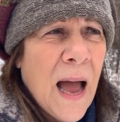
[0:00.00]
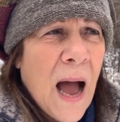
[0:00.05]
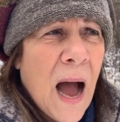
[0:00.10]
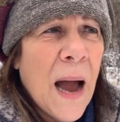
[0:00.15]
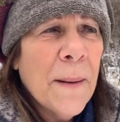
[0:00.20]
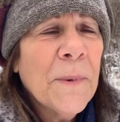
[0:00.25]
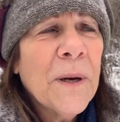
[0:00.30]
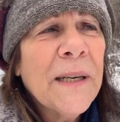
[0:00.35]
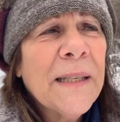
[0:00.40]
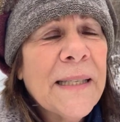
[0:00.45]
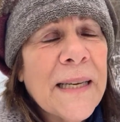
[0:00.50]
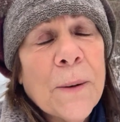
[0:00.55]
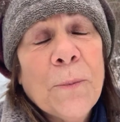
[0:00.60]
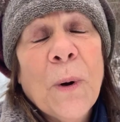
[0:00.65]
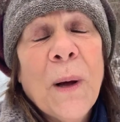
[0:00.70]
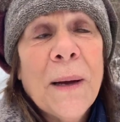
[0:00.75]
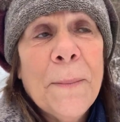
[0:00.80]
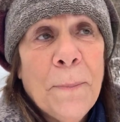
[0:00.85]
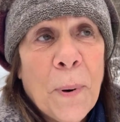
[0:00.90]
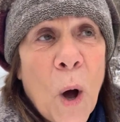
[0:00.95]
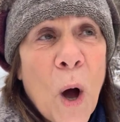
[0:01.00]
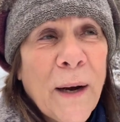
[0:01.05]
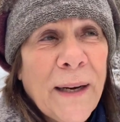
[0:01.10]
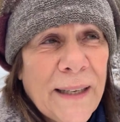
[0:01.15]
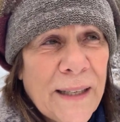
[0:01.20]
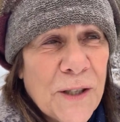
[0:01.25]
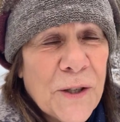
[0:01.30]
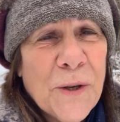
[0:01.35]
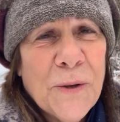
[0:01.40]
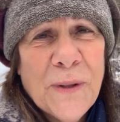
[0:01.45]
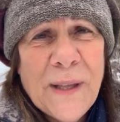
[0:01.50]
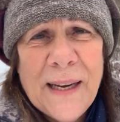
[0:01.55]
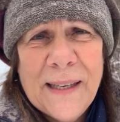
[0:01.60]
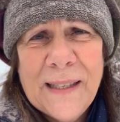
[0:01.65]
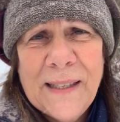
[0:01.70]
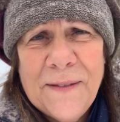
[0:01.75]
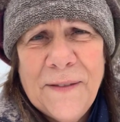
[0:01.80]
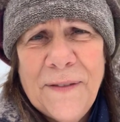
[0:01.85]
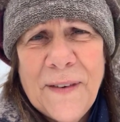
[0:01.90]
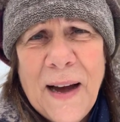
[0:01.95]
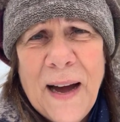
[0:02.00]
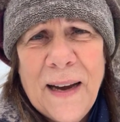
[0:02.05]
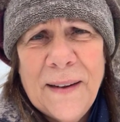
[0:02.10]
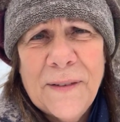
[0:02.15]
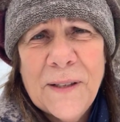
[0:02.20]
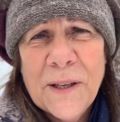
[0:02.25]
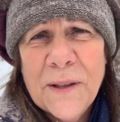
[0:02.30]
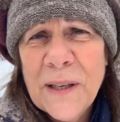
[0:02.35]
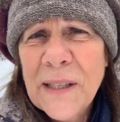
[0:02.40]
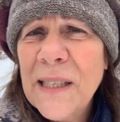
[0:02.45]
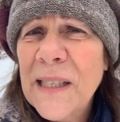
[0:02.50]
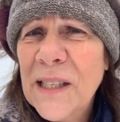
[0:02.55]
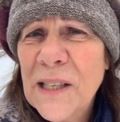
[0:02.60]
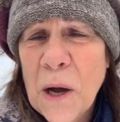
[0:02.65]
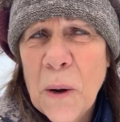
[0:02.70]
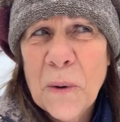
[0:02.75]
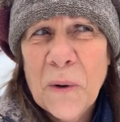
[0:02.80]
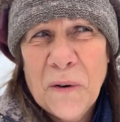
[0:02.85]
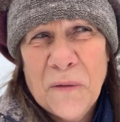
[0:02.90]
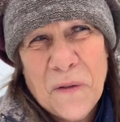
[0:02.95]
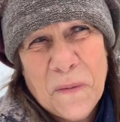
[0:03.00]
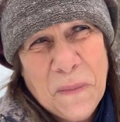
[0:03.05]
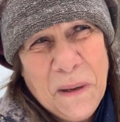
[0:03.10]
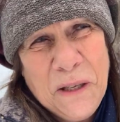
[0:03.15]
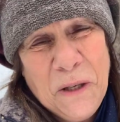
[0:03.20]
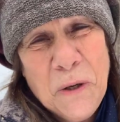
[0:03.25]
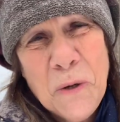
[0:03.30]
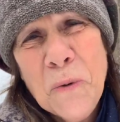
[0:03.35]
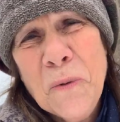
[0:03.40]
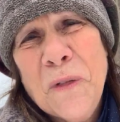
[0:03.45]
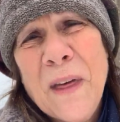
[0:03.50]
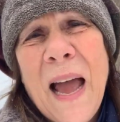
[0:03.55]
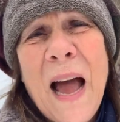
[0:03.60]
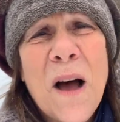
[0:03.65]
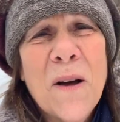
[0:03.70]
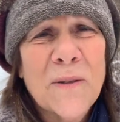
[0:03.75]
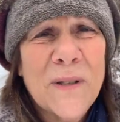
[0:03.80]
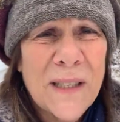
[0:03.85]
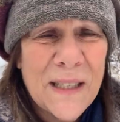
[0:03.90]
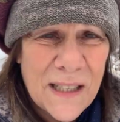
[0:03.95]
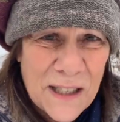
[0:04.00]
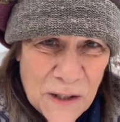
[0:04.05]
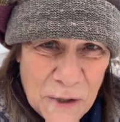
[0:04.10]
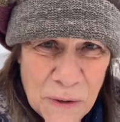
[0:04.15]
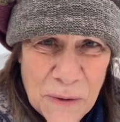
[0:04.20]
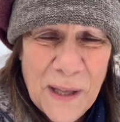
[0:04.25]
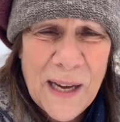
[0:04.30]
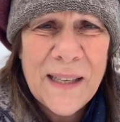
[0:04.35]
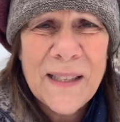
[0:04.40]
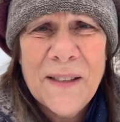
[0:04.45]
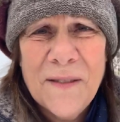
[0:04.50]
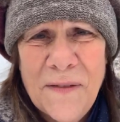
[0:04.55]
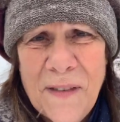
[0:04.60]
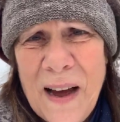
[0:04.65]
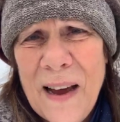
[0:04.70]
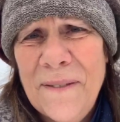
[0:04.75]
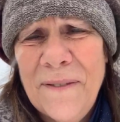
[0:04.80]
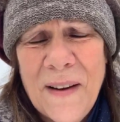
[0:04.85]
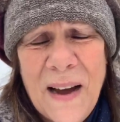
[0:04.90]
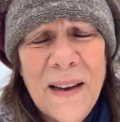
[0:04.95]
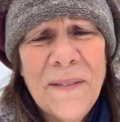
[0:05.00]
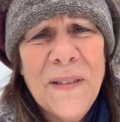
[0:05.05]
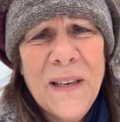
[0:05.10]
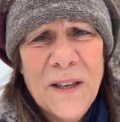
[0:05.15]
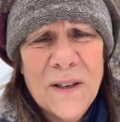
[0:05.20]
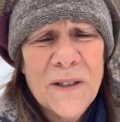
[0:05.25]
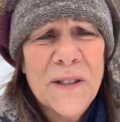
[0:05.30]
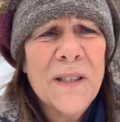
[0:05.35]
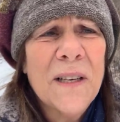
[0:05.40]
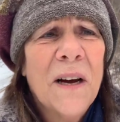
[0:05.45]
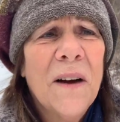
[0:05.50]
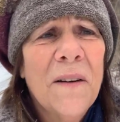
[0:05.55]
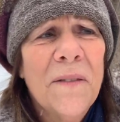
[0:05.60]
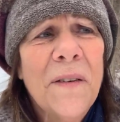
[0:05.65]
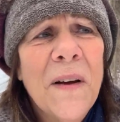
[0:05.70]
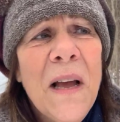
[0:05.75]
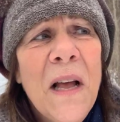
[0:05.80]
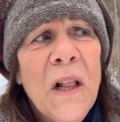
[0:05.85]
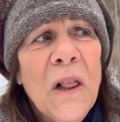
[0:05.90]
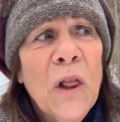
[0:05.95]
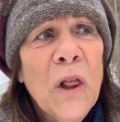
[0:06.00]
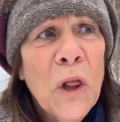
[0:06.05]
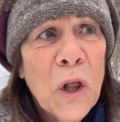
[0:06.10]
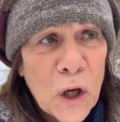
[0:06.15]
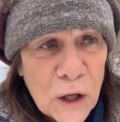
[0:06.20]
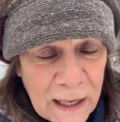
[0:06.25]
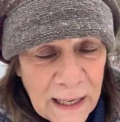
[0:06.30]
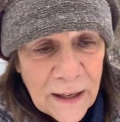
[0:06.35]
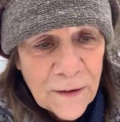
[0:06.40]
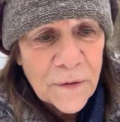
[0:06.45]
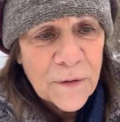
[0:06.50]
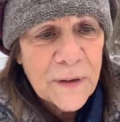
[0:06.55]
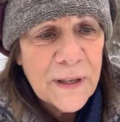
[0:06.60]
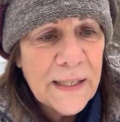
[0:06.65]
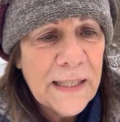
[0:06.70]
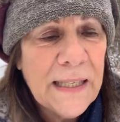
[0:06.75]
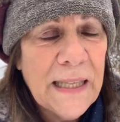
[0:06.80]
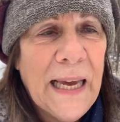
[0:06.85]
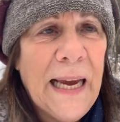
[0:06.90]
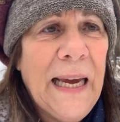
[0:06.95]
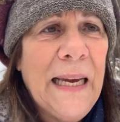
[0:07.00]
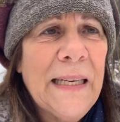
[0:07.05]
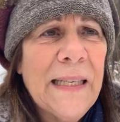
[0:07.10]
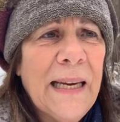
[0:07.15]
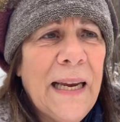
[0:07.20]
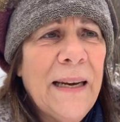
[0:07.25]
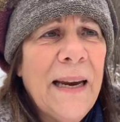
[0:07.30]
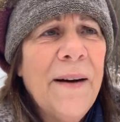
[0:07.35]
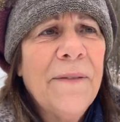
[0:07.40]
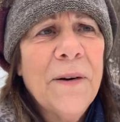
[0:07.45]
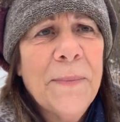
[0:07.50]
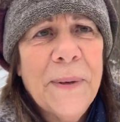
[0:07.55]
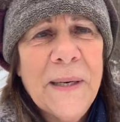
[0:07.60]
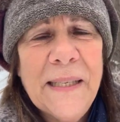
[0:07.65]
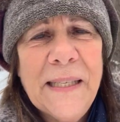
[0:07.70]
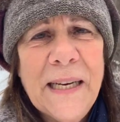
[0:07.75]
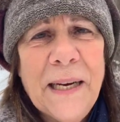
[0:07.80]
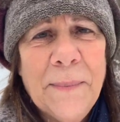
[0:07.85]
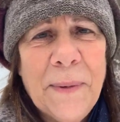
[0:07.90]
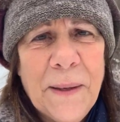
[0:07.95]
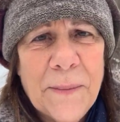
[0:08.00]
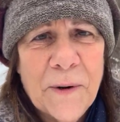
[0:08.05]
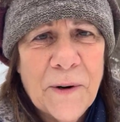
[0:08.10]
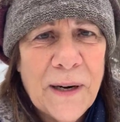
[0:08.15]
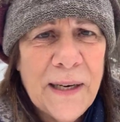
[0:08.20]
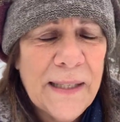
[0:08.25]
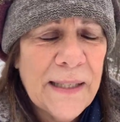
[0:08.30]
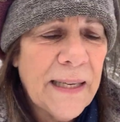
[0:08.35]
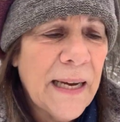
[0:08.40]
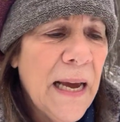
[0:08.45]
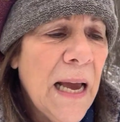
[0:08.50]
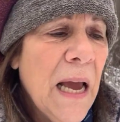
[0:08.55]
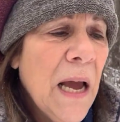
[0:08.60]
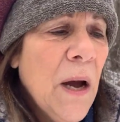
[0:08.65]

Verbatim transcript: I'm going to say, well, I bought it in 2005. So this is going on from like 2000 to 2005, five years of looking for this land. And everybody tell me I'm crazy.